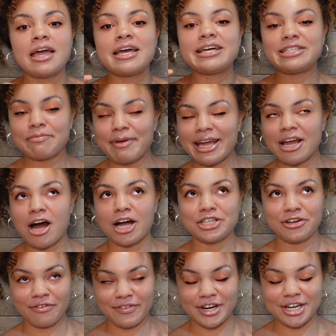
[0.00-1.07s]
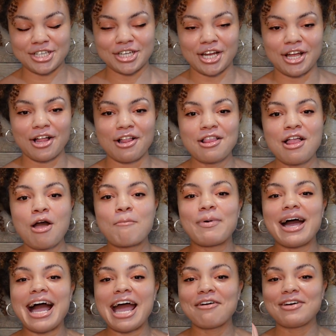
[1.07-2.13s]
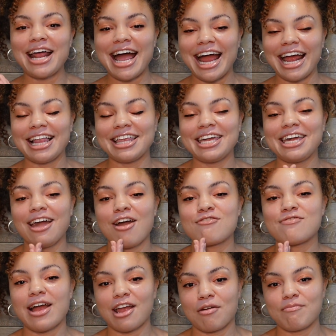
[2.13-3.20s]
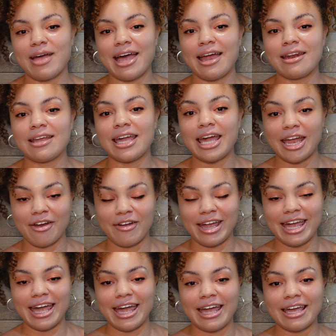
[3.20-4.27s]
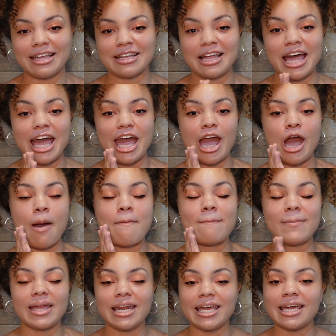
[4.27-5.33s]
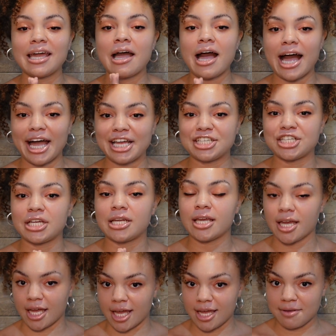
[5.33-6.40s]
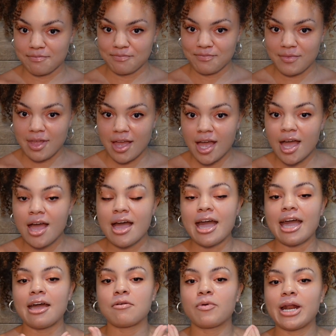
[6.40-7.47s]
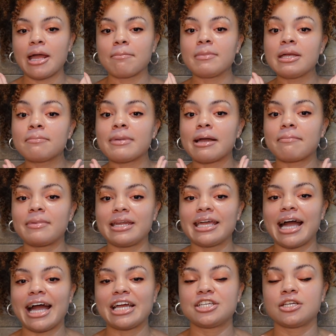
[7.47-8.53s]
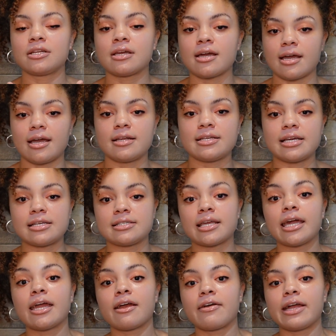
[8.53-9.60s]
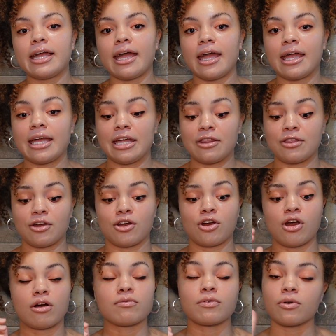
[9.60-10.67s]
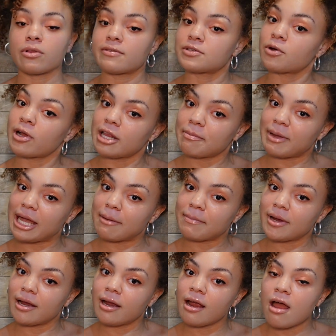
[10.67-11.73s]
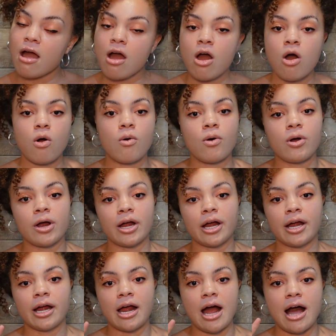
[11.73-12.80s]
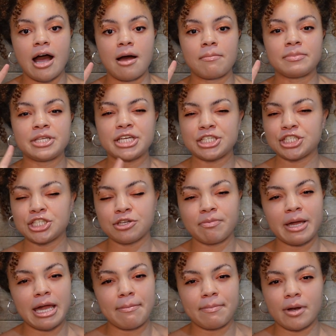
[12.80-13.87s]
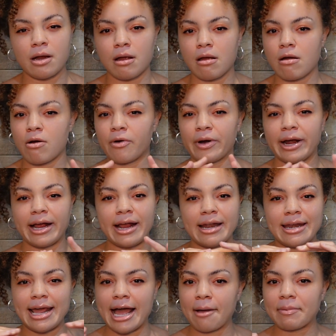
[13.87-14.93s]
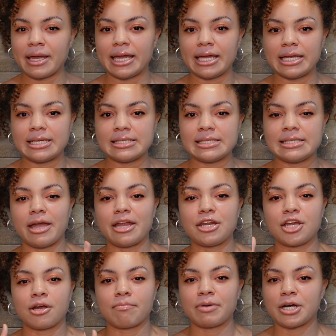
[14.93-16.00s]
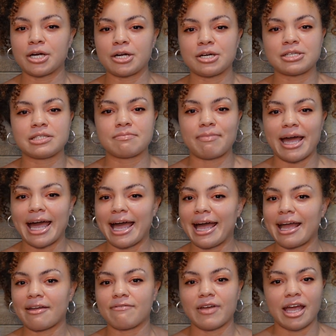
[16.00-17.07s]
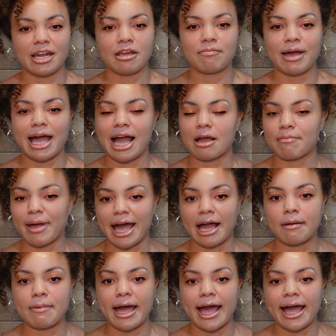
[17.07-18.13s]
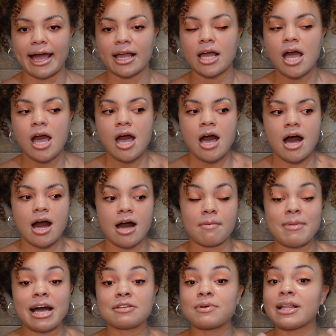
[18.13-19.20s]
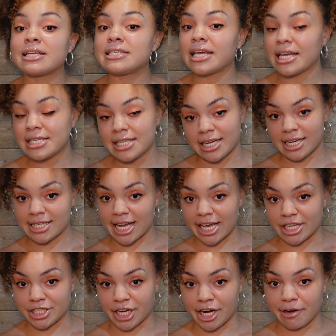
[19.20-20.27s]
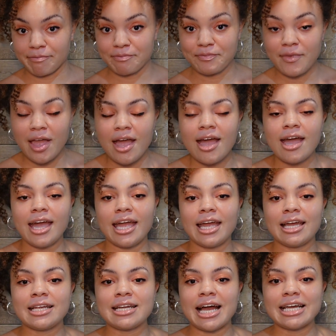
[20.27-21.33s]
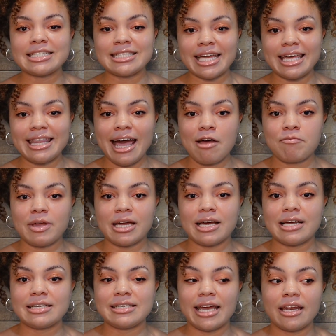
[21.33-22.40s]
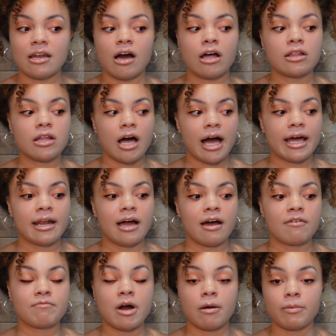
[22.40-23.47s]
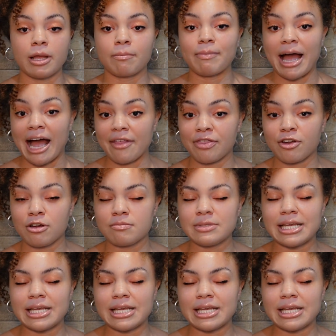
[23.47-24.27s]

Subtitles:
it's a bit controversial, but I would highly recommend carrying a mini hygiene kit. And what I mean by mini hygiene kit is carrying either a roll of toilet paper or tissue paper or napkins in your purse, bag, fanny pack, backpack, as well as hand sanitizer. And I say that because in a lot of public bathrooms,